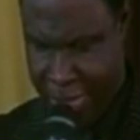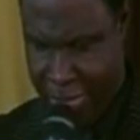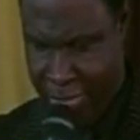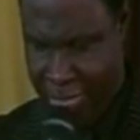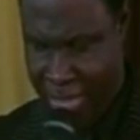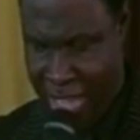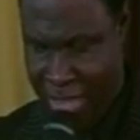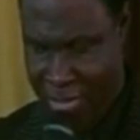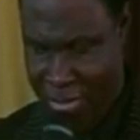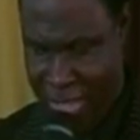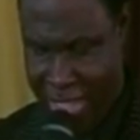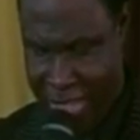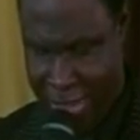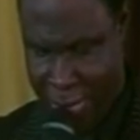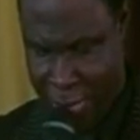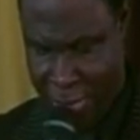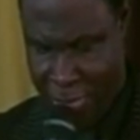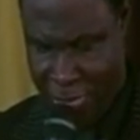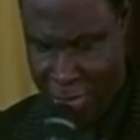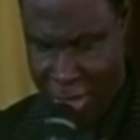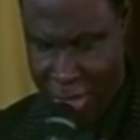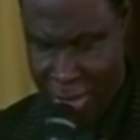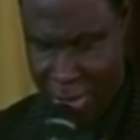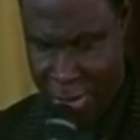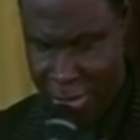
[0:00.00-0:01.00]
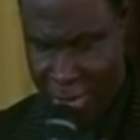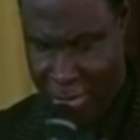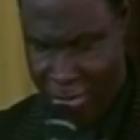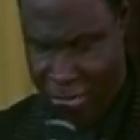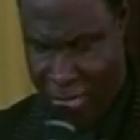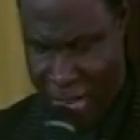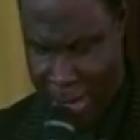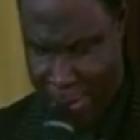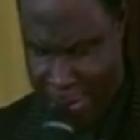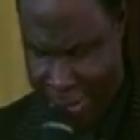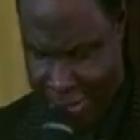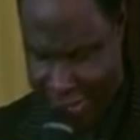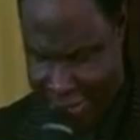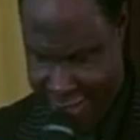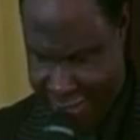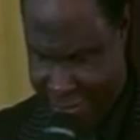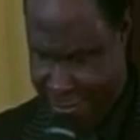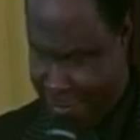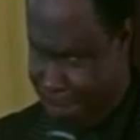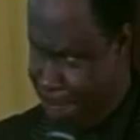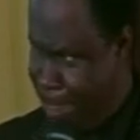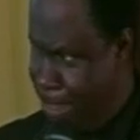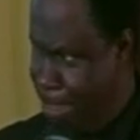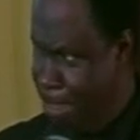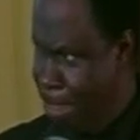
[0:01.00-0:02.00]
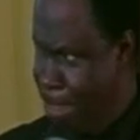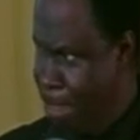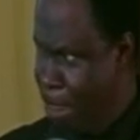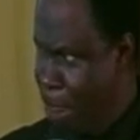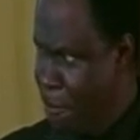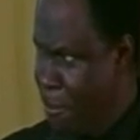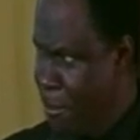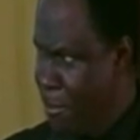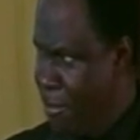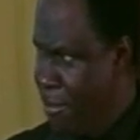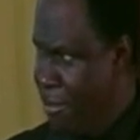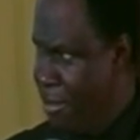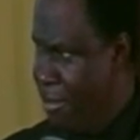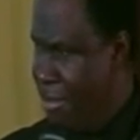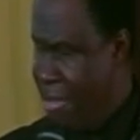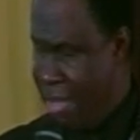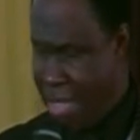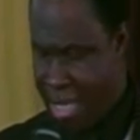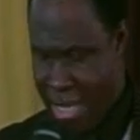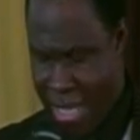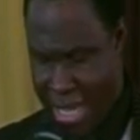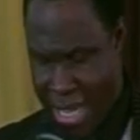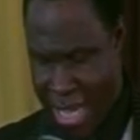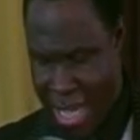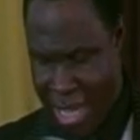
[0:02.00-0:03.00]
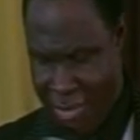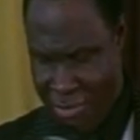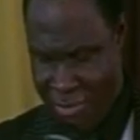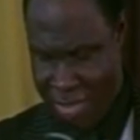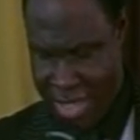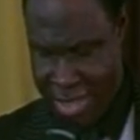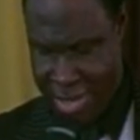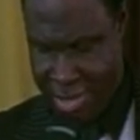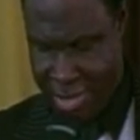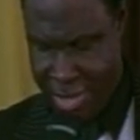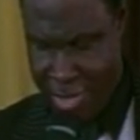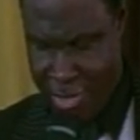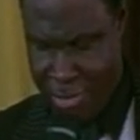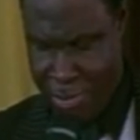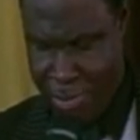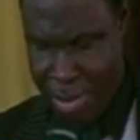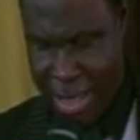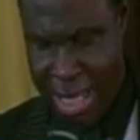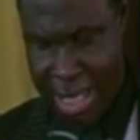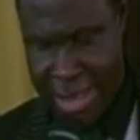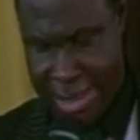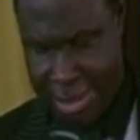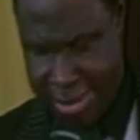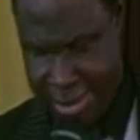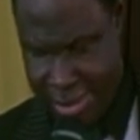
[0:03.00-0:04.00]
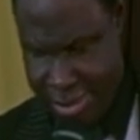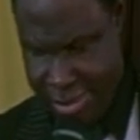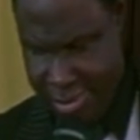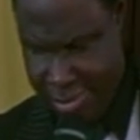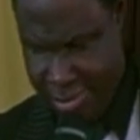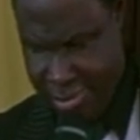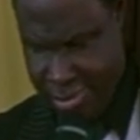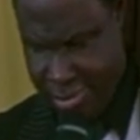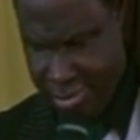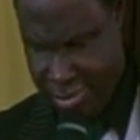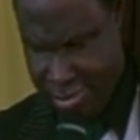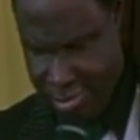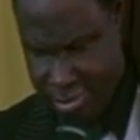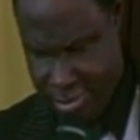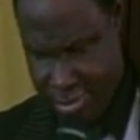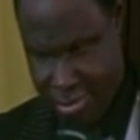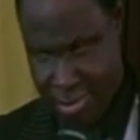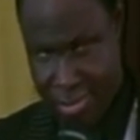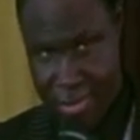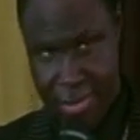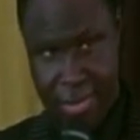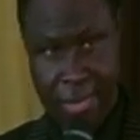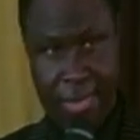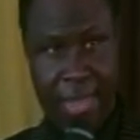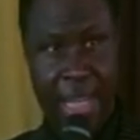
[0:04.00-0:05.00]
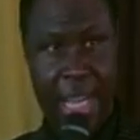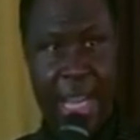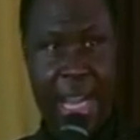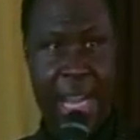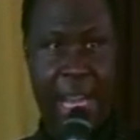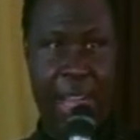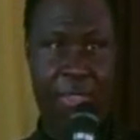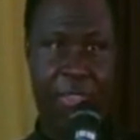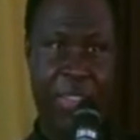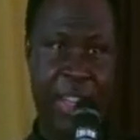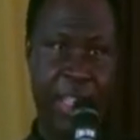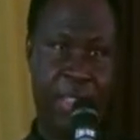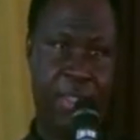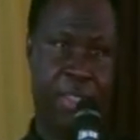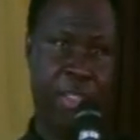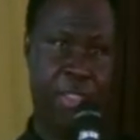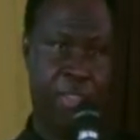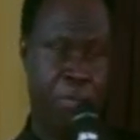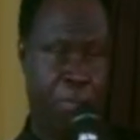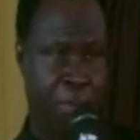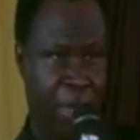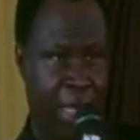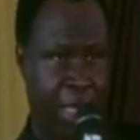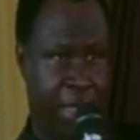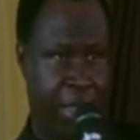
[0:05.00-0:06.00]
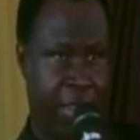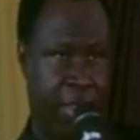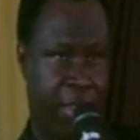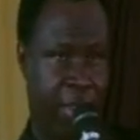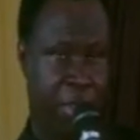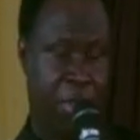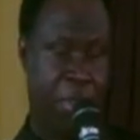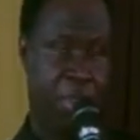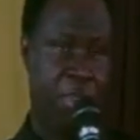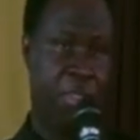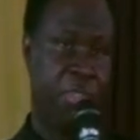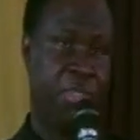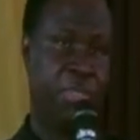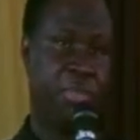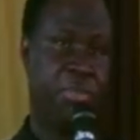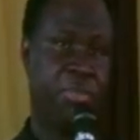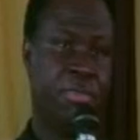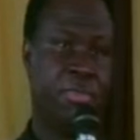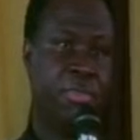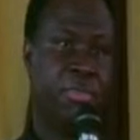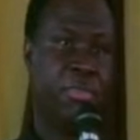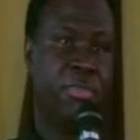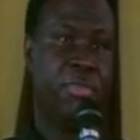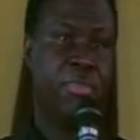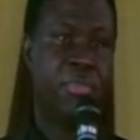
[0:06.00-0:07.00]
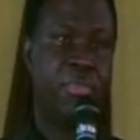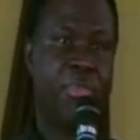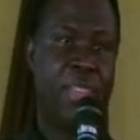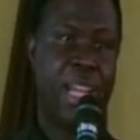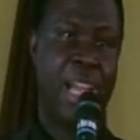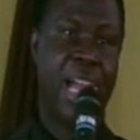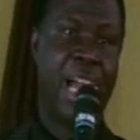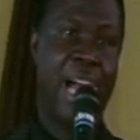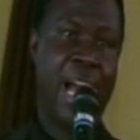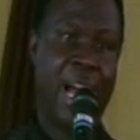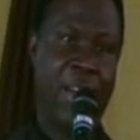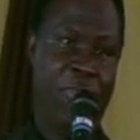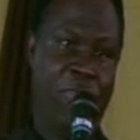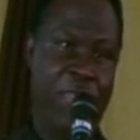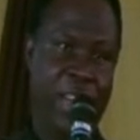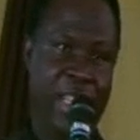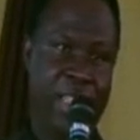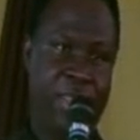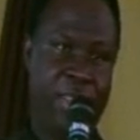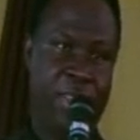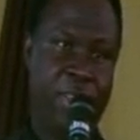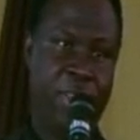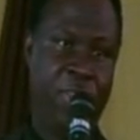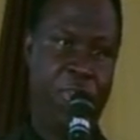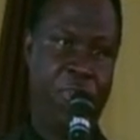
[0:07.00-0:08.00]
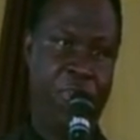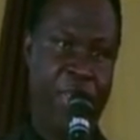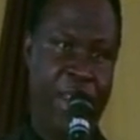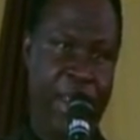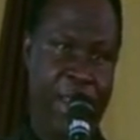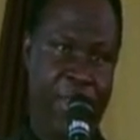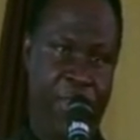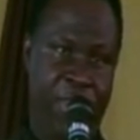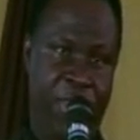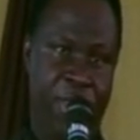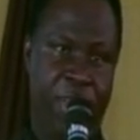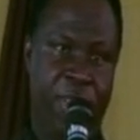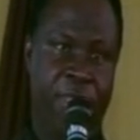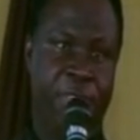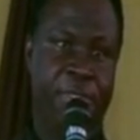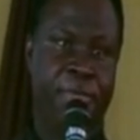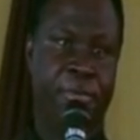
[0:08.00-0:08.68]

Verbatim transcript: of harvest will follow your family. Harvest of blessing. Harvest of breakthrough harvest of favor.